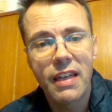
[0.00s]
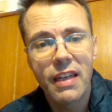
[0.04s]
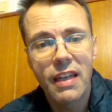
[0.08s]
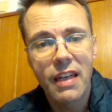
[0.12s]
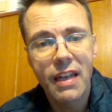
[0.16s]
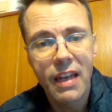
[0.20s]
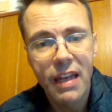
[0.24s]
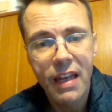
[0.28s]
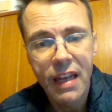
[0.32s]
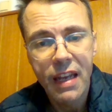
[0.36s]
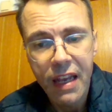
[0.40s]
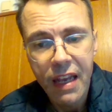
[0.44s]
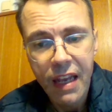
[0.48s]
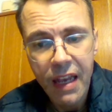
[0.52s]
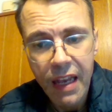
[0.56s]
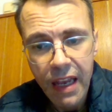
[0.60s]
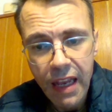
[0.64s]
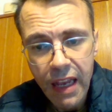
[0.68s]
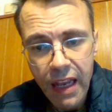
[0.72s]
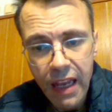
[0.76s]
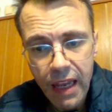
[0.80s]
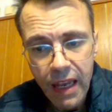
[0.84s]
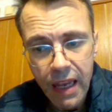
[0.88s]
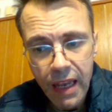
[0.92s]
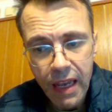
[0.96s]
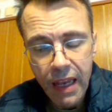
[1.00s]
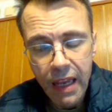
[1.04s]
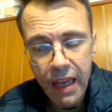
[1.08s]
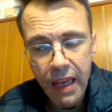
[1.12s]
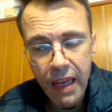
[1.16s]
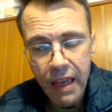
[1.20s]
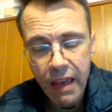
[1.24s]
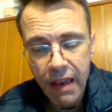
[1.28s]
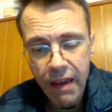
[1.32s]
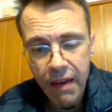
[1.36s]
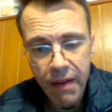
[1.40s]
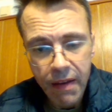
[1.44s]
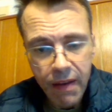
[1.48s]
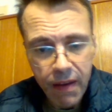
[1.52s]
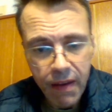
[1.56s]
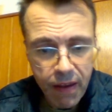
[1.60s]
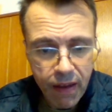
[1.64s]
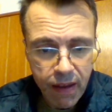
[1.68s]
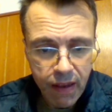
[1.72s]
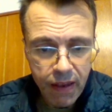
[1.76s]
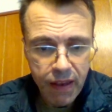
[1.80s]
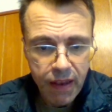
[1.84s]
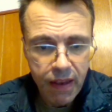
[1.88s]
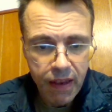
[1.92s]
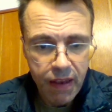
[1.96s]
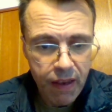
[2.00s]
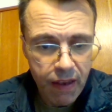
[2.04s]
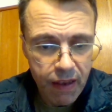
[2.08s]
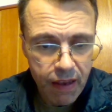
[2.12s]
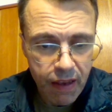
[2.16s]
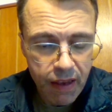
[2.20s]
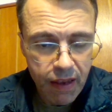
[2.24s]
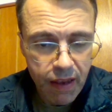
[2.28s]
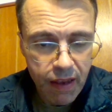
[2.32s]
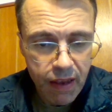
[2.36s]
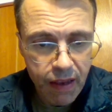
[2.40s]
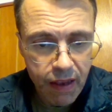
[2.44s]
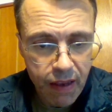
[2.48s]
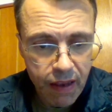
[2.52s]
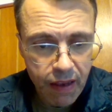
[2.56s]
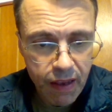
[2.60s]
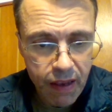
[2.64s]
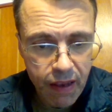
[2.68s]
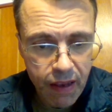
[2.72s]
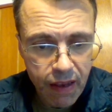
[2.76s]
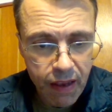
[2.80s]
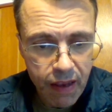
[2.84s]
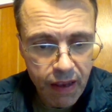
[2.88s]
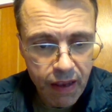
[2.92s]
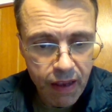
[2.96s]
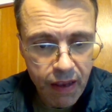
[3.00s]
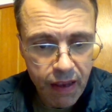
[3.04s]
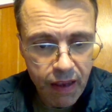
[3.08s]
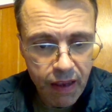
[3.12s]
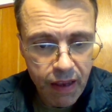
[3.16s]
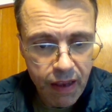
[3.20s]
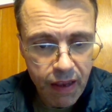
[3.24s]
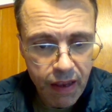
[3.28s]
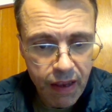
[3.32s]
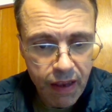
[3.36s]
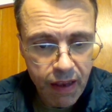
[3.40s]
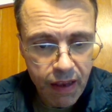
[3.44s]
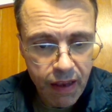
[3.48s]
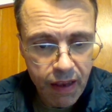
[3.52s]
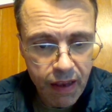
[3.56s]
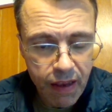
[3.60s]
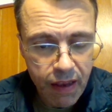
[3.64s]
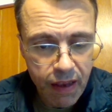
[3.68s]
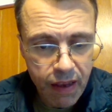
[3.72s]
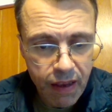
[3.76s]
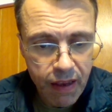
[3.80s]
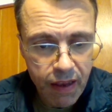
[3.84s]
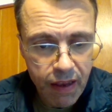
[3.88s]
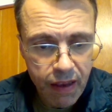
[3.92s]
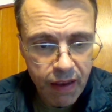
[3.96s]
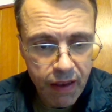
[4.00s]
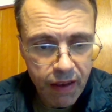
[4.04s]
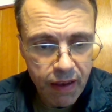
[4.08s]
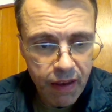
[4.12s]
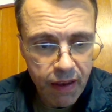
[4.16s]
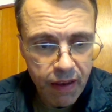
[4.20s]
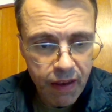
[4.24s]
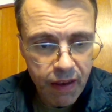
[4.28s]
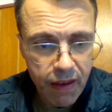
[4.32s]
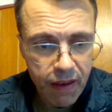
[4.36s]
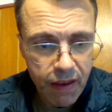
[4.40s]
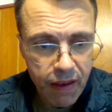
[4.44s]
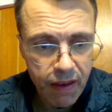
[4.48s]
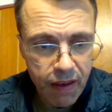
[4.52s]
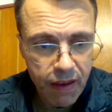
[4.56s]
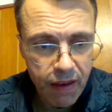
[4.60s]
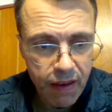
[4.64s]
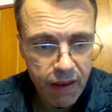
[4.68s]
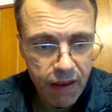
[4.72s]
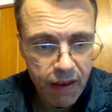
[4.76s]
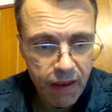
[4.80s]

(no one is talking)